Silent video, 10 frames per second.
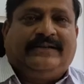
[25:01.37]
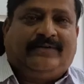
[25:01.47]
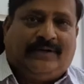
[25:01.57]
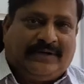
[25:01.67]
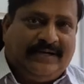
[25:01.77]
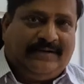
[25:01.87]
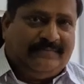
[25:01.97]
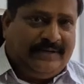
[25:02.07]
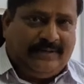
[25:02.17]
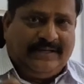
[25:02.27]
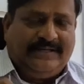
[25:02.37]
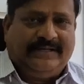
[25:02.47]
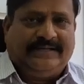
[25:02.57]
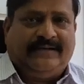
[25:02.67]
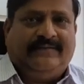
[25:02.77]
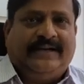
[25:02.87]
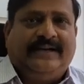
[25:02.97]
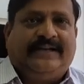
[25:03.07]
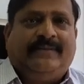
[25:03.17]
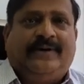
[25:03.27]
the total utilization of
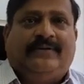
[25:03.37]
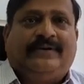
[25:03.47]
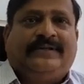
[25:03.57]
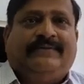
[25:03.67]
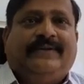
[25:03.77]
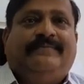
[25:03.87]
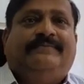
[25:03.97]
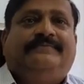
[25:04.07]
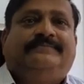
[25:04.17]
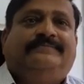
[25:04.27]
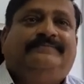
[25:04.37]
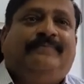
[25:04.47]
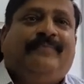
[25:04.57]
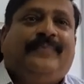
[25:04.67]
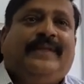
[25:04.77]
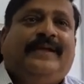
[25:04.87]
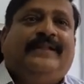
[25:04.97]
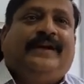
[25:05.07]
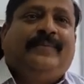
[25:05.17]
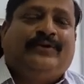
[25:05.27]
vehicle came down to 7.
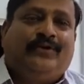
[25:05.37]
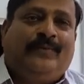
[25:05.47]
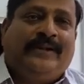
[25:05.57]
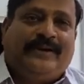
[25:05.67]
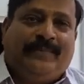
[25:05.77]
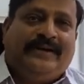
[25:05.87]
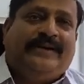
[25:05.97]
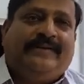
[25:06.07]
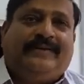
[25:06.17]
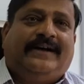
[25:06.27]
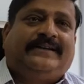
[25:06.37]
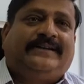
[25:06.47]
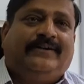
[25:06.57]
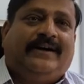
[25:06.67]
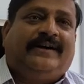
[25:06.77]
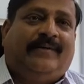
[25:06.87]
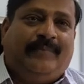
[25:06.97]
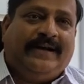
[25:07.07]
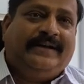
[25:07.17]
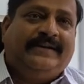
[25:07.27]
That means so many repetitive tasks got
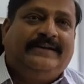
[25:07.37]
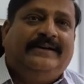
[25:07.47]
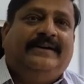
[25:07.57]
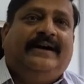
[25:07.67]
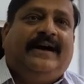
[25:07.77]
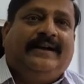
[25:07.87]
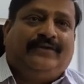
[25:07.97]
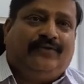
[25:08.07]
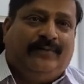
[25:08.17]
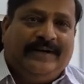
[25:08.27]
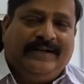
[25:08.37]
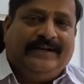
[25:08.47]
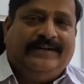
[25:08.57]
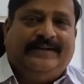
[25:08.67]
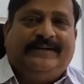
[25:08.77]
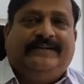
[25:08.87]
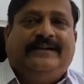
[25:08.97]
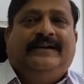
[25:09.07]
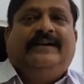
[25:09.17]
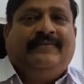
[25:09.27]
combined, and so many,
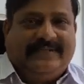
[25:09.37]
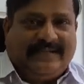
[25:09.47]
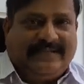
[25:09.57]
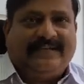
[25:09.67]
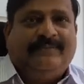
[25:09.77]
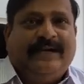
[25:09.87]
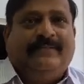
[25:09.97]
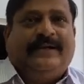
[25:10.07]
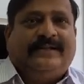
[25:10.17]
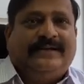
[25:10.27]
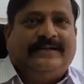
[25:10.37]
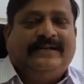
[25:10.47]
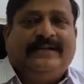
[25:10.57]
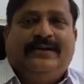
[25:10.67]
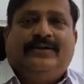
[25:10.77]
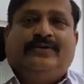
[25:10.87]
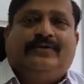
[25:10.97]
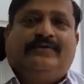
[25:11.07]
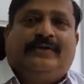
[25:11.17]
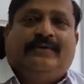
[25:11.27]
we suggested many methods.
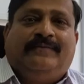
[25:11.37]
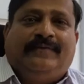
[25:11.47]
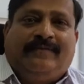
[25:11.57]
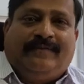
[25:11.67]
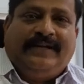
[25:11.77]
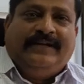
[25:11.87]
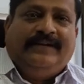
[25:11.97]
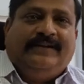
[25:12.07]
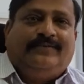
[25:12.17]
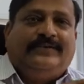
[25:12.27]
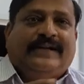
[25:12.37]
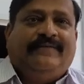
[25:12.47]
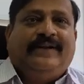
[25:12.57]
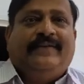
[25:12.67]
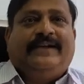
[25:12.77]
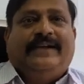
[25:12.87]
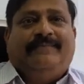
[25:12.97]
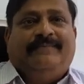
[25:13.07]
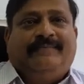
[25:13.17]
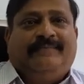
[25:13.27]
So from 50 to 7 we came.